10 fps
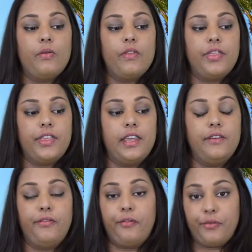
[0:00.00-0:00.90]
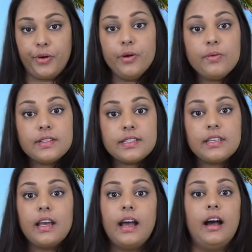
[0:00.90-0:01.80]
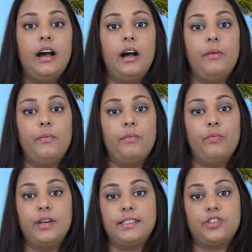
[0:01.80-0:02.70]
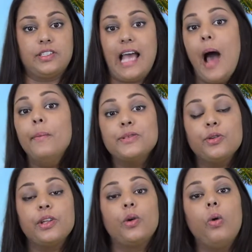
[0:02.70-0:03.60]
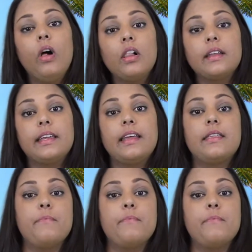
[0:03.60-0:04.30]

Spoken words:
the fruit was just absolutely quality. The